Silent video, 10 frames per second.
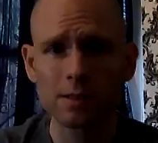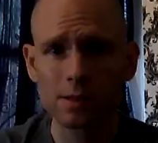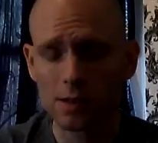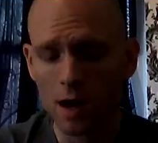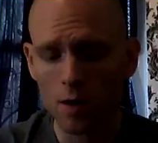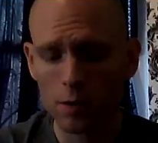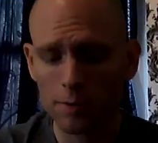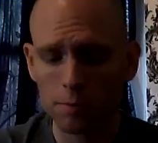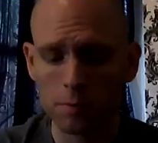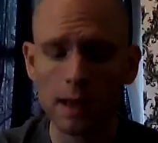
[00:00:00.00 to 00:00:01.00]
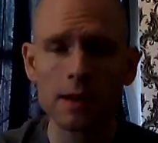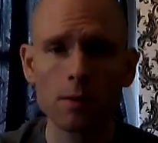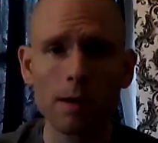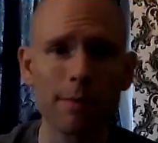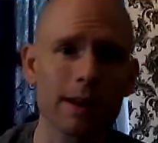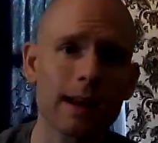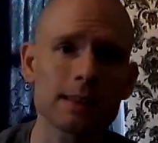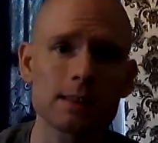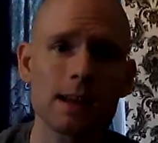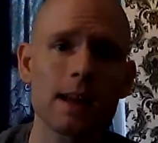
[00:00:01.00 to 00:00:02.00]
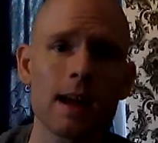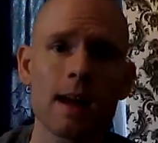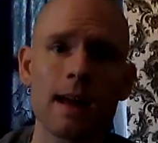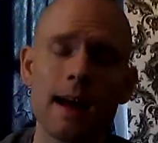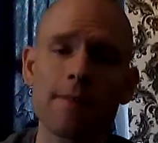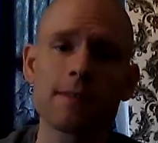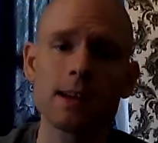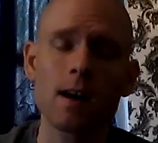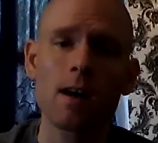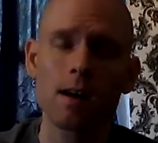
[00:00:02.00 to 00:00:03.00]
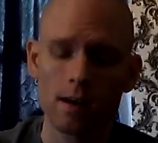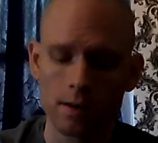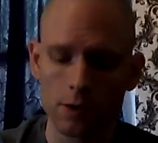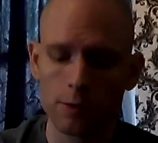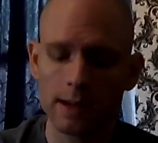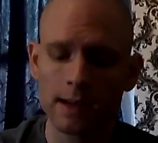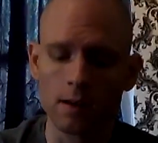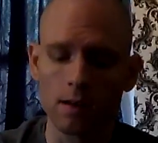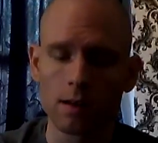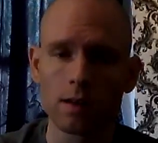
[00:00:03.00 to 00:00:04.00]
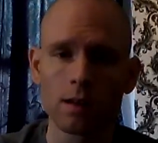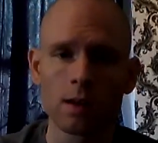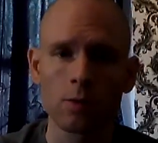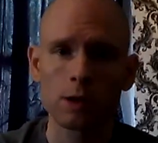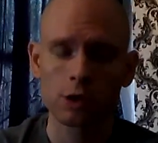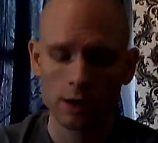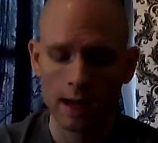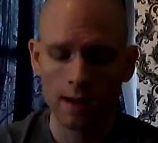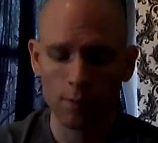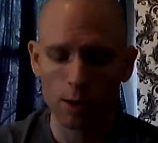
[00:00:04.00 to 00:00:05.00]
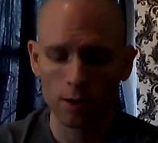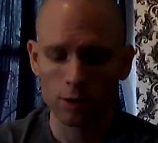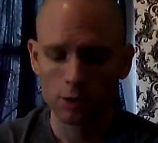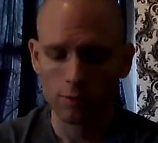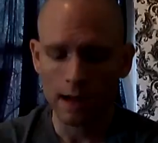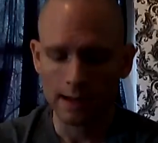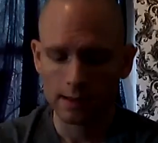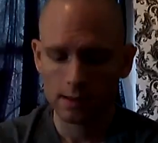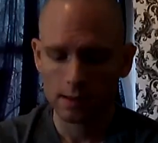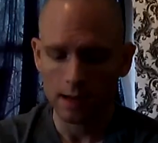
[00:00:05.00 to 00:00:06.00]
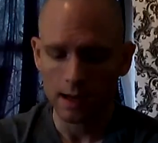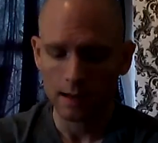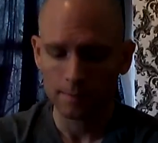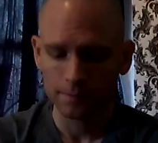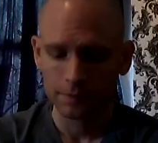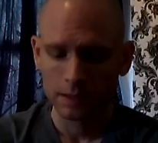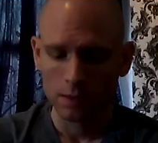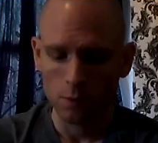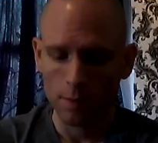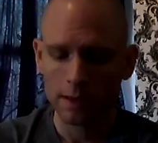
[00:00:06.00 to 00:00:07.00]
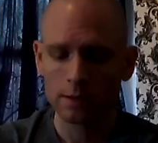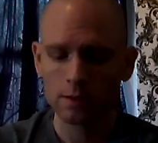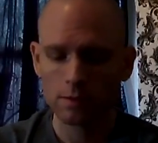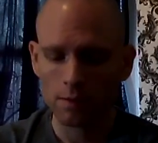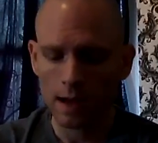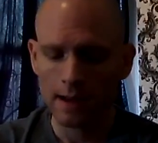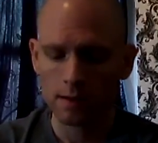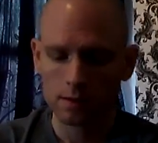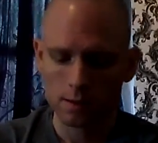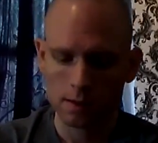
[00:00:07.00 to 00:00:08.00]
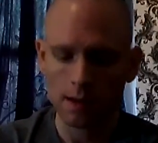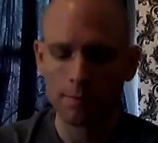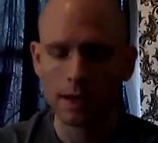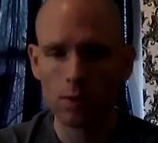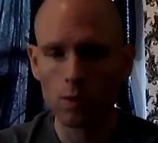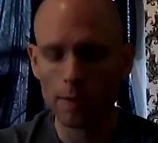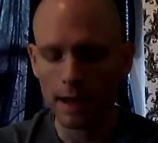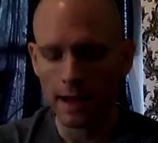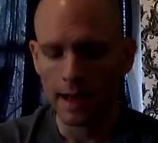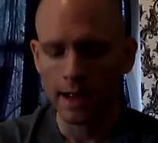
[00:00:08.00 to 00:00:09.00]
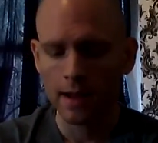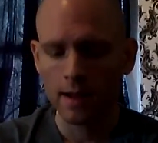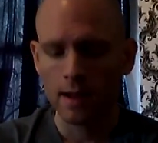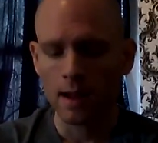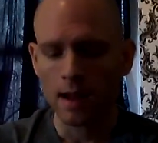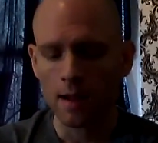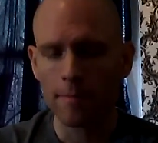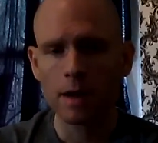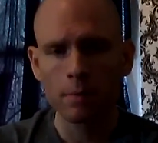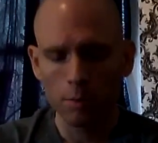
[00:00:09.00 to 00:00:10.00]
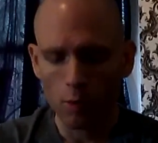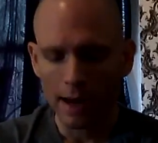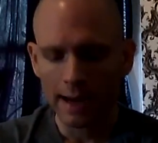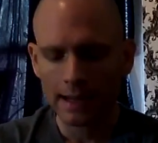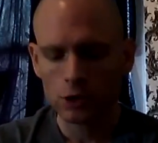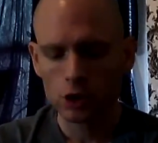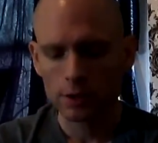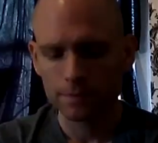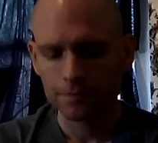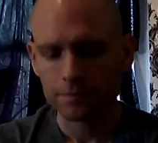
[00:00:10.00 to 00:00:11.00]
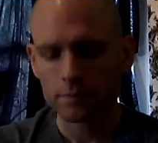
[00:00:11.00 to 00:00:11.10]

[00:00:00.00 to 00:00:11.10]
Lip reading: answer is no, then you're probably against the FDR New Deal, which gave workers rights, women's rights, some equal pay, minimum wage,